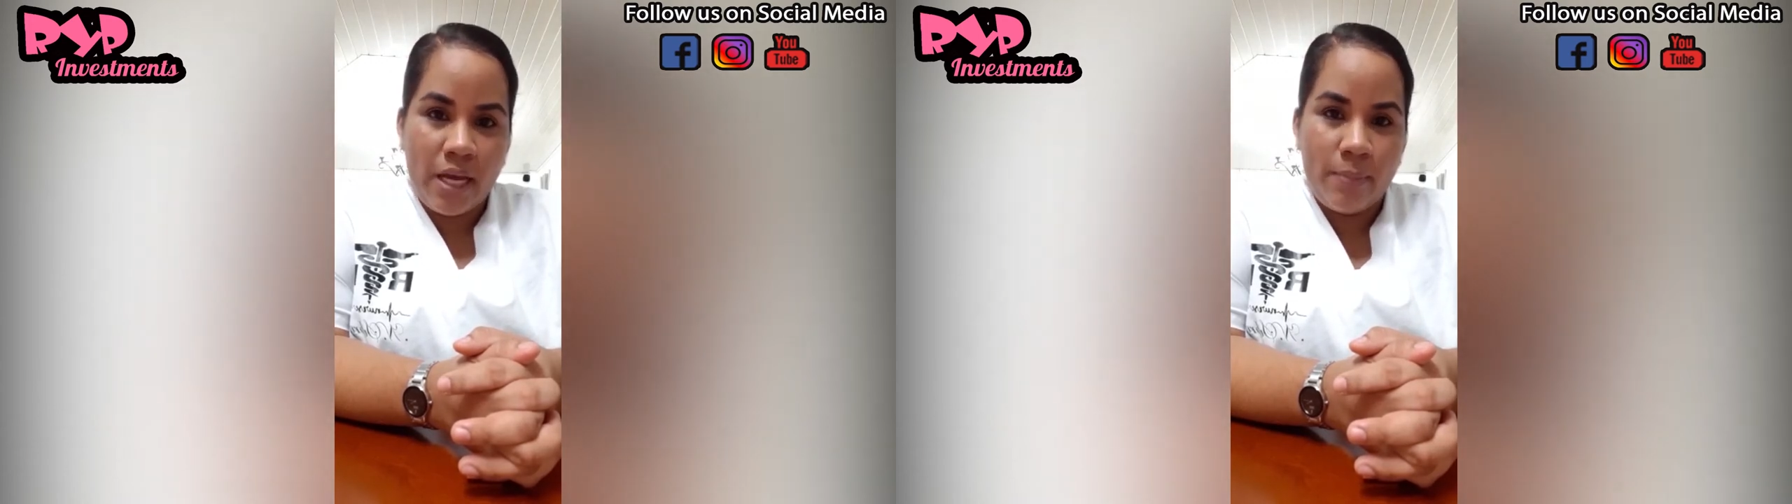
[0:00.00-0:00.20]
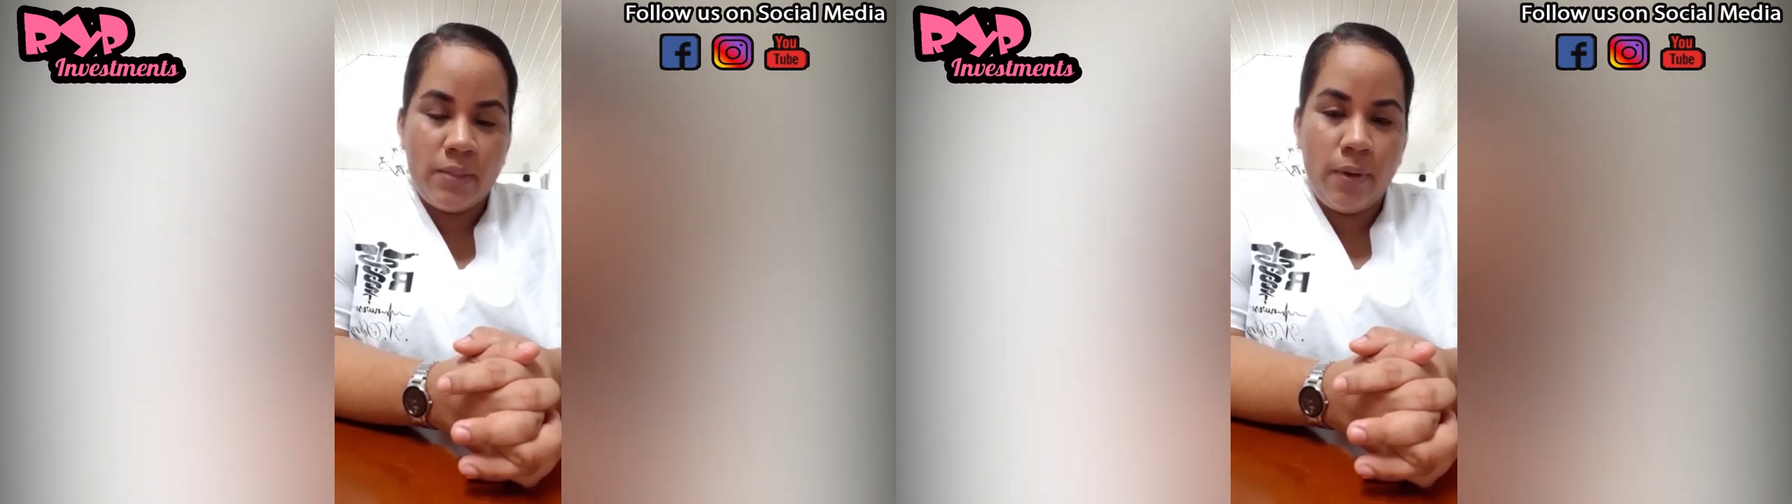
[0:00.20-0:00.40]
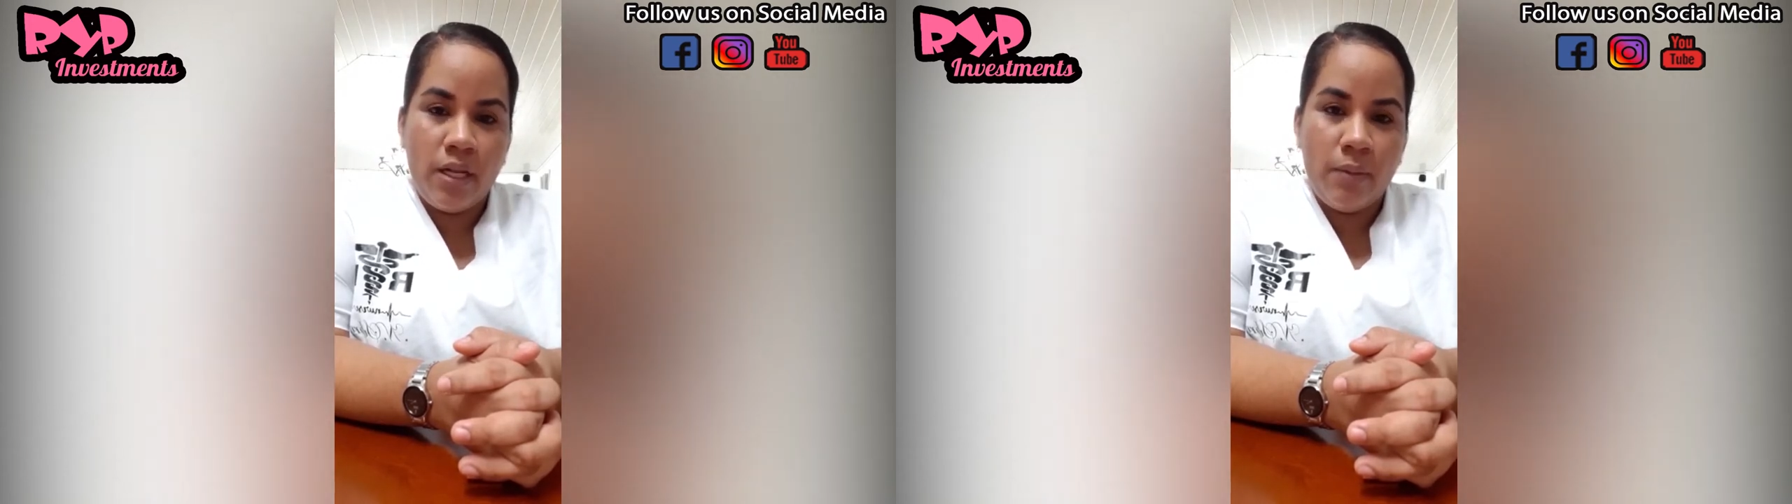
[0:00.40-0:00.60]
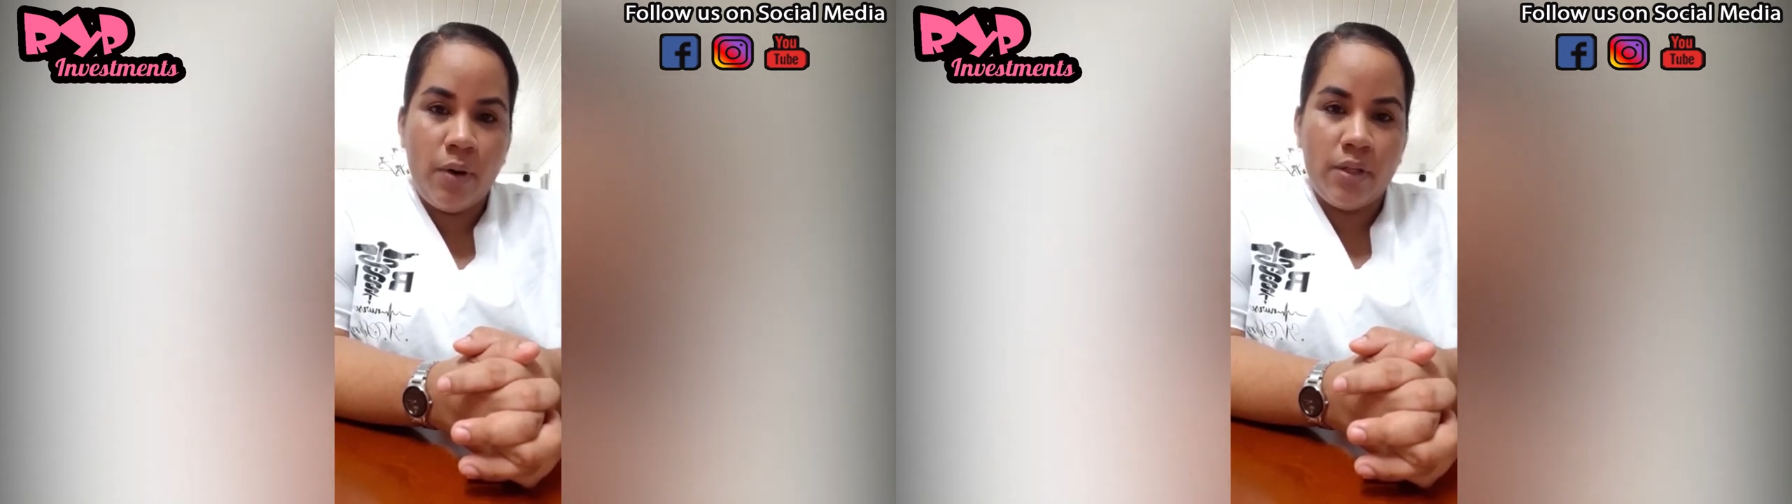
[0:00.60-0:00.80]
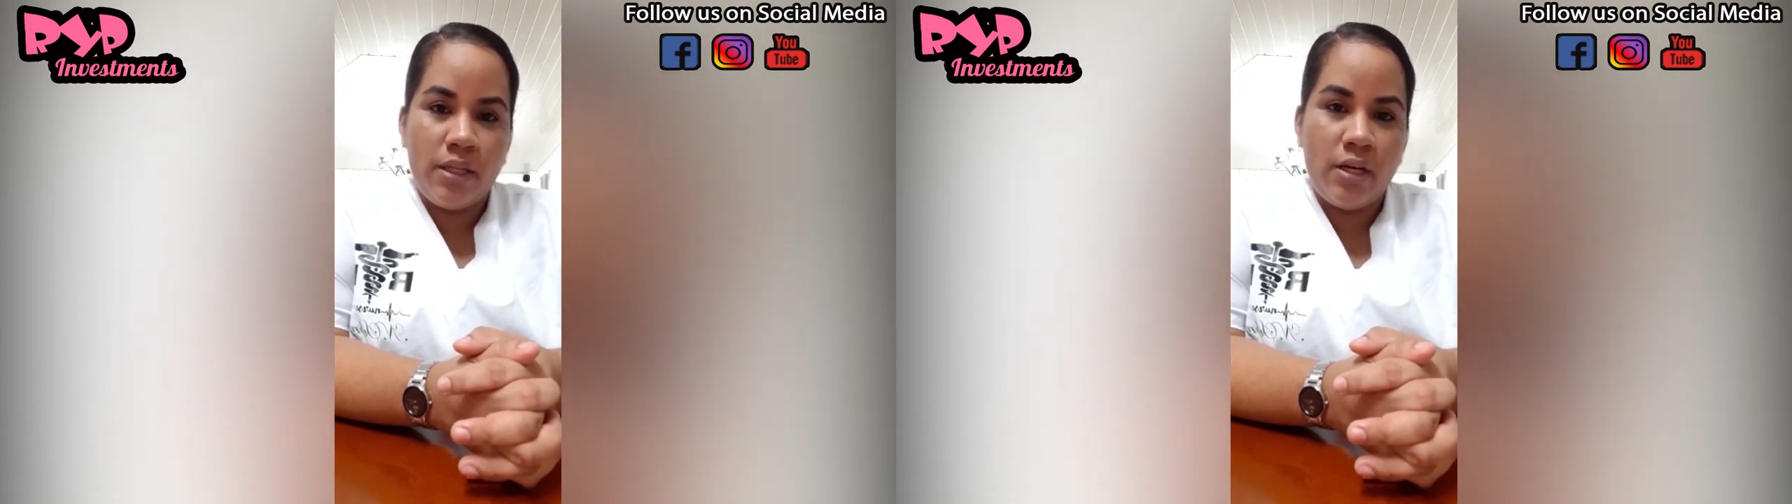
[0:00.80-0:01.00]
I'm speaking
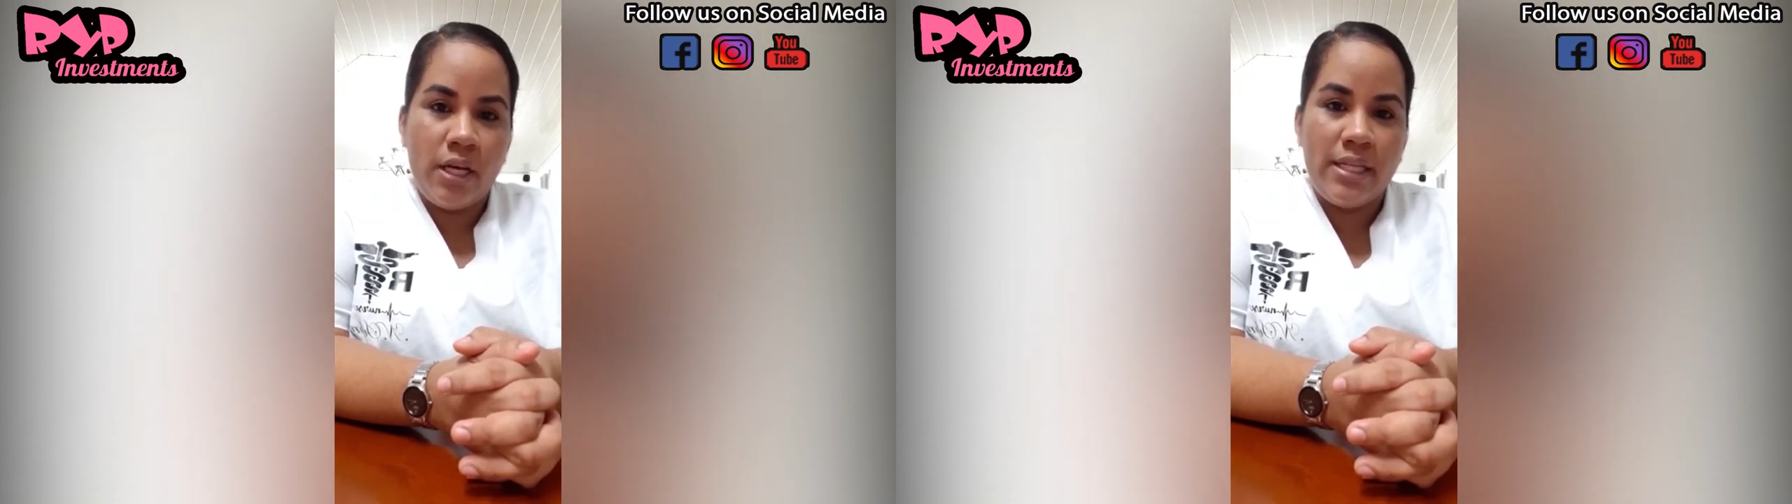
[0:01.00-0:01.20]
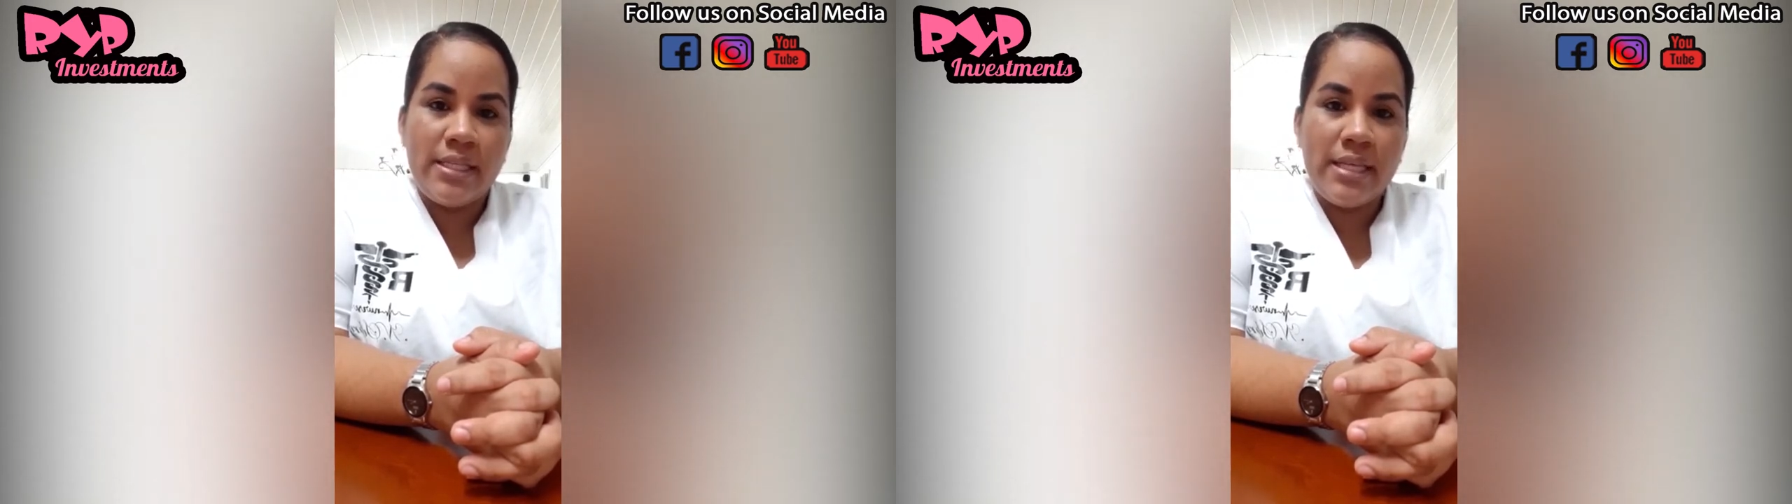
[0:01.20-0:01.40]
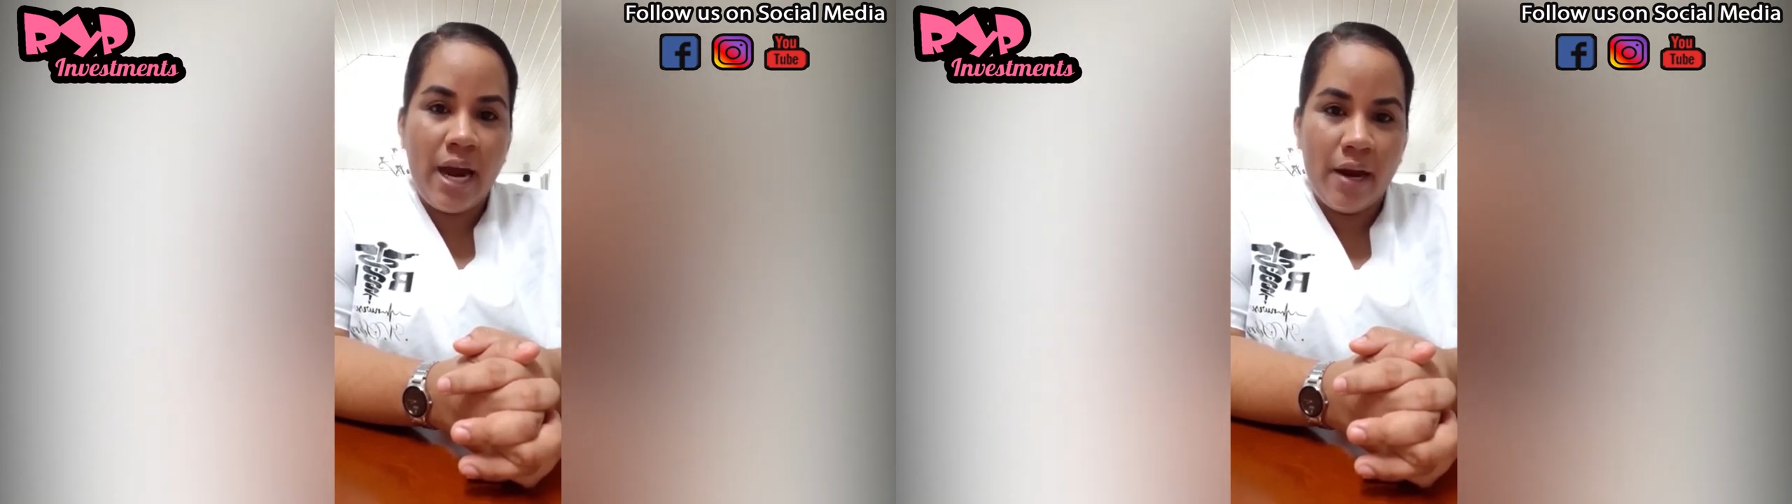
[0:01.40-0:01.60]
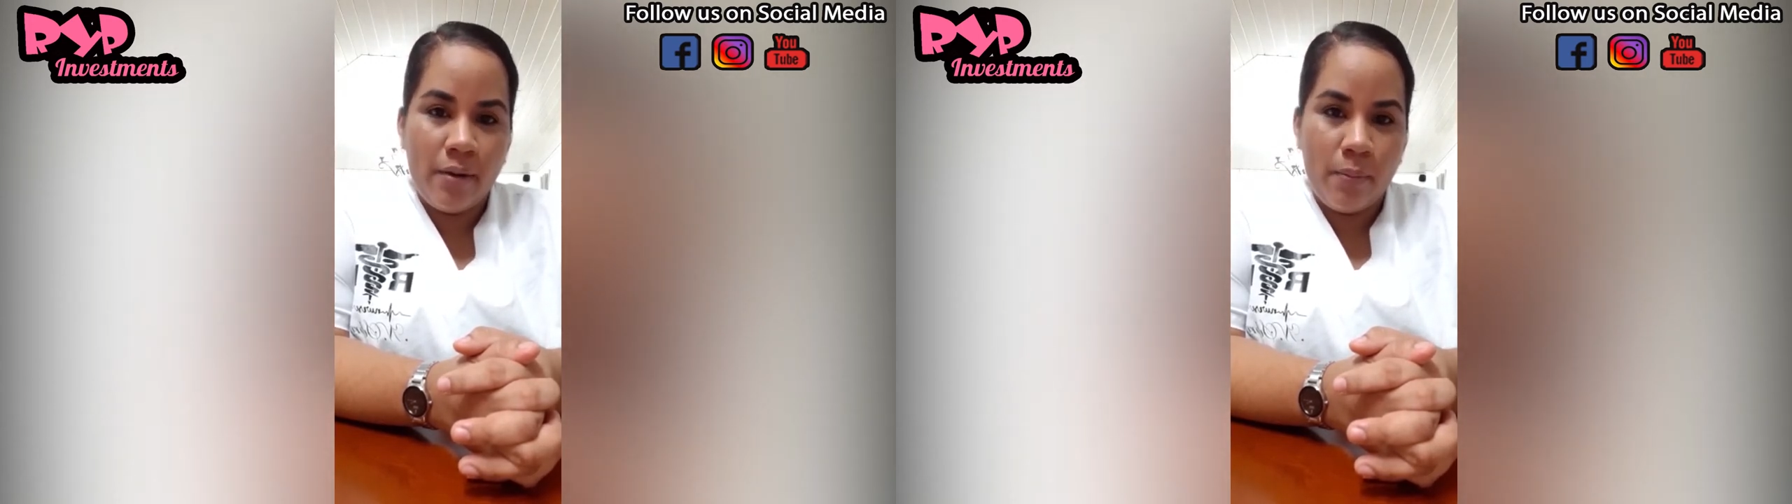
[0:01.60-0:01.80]
about the entire